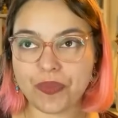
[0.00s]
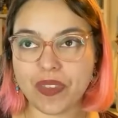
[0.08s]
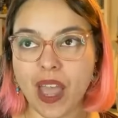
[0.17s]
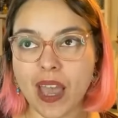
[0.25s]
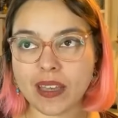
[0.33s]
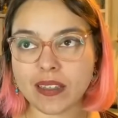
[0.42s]

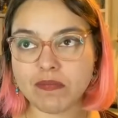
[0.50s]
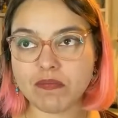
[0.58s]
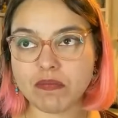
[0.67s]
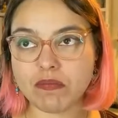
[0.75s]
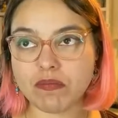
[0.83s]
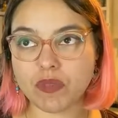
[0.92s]
I
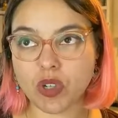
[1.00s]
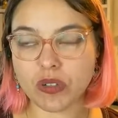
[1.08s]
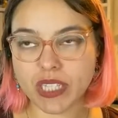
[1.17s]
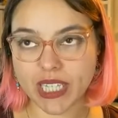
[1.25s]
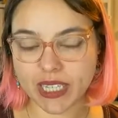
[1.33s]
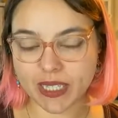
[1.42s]
don't
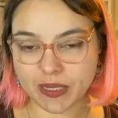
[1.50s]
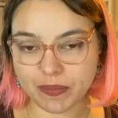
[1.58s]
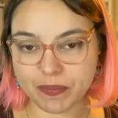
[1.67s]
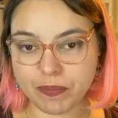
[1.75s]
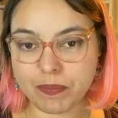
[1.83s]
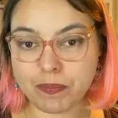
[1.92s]
eat it,
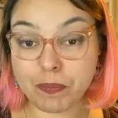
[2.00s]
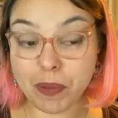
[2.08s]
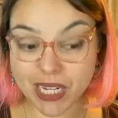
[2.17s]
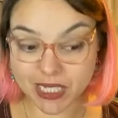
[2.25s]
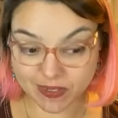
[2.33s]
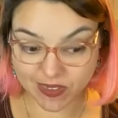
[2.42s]

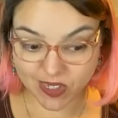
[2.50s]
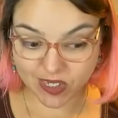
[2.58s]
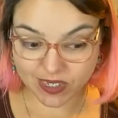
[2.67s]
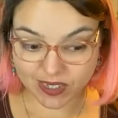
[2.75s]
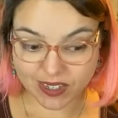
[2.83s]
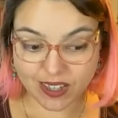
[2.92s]
but
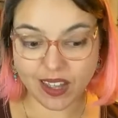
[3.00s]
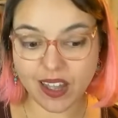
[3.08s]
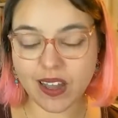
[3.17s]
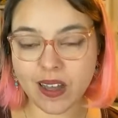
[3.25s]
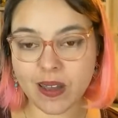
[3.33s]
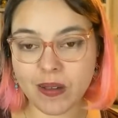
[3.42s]

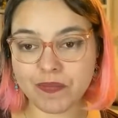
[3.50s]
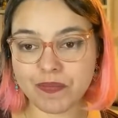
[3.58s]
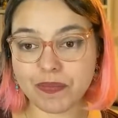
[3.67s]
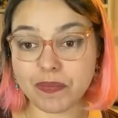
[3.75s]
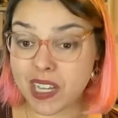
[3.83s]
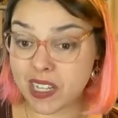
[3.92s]

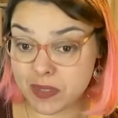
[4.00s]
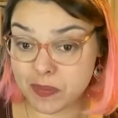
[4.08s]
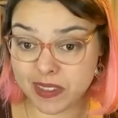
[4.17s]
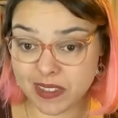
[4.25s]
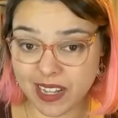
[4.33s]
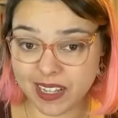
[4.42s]
my
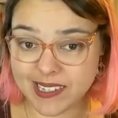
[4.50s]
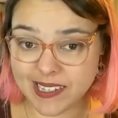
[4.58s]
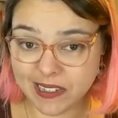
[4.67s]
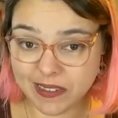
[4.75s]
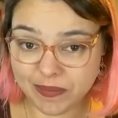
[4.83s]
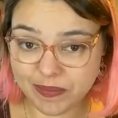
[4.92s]
husband likes
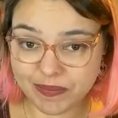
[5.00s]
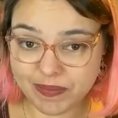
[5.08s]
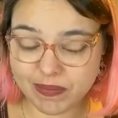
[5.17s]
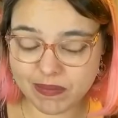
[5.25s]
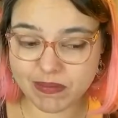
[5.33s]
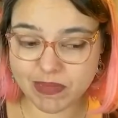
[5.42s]
it.
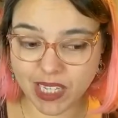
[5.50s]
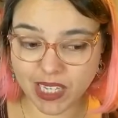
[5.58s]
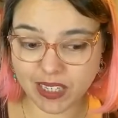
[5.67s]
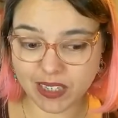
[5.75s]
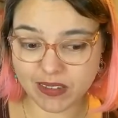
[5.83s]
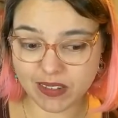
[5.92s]

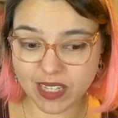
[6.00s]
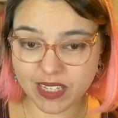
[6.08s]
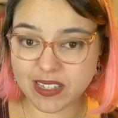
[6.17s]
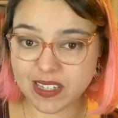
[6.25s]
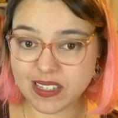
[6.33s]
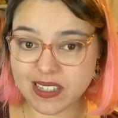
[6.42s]
He thinks
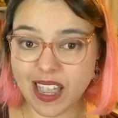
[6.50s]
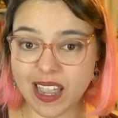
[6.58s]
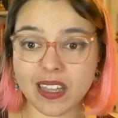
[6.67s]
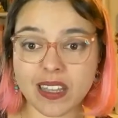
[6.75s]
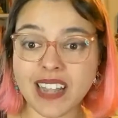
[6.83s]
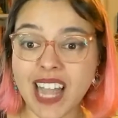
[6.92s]
it's like
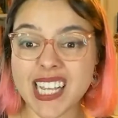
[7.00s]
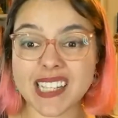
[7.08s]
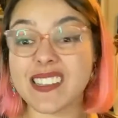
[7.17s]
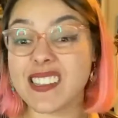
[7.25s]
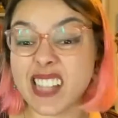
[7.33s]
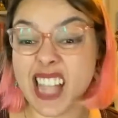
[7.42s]
a
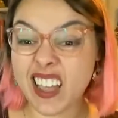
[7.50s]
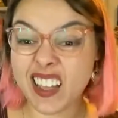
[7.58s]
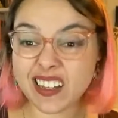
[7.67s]
nice snack.